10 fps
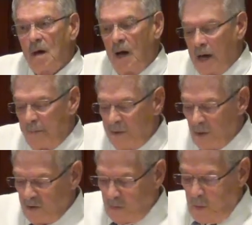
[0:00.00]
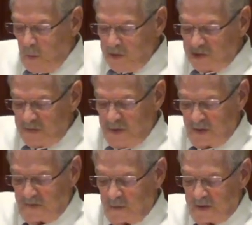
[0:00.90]
Happy are the poor in
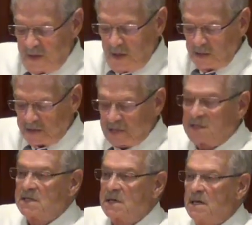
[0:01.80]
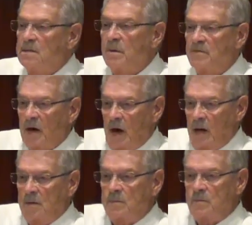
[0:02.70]
spirit, for theirs is the kingdom of God.